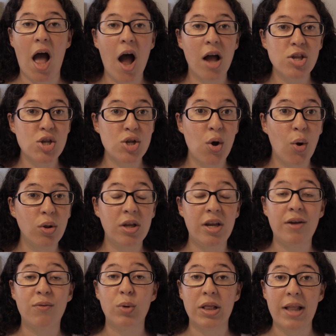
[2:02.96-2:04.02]
not
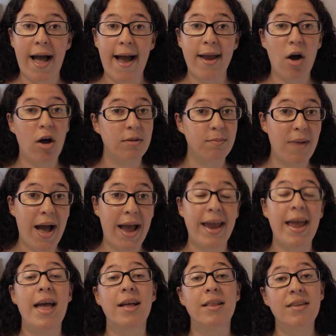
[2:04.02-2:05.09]
solely rely on my
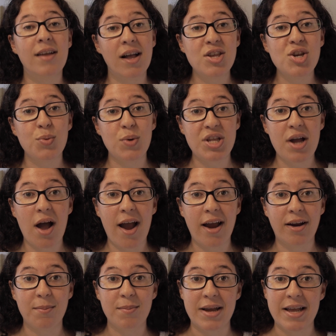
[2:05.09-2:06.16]
Dutch
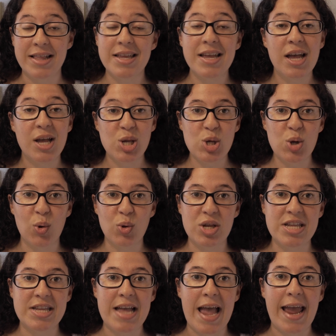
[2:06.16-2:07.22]
retirement, so
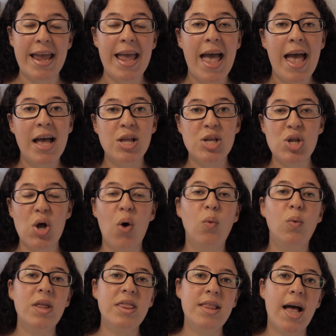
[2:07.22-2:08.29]
to say. So
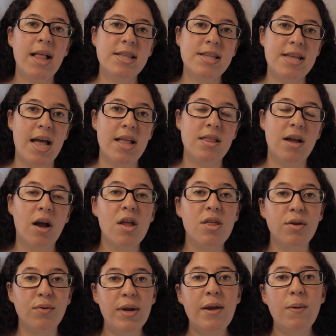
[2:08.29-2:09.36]
with that said, there are
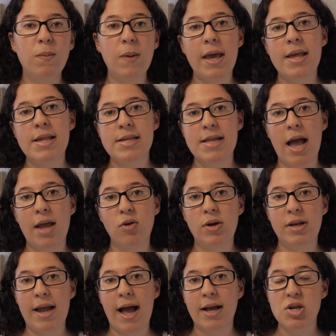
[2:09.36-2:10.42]
3 ways that you
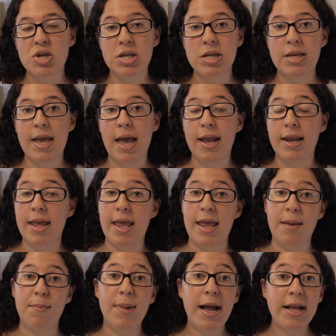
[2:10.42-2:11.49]
can actually get
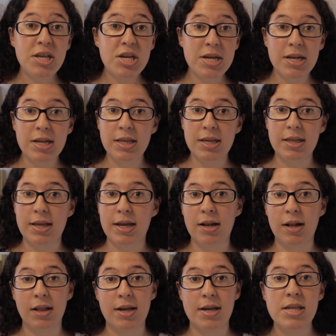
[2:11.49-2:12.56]
a pension in the
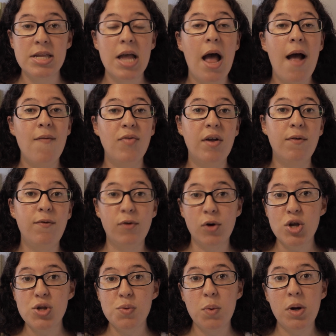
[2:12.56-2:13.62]
Netherlands. The
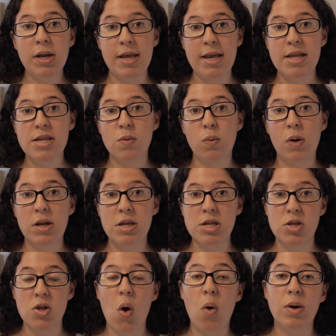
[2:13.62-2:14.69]
first one is what is
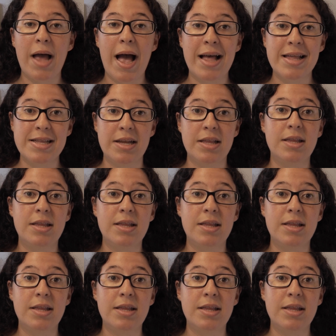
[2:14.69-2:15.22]
known as the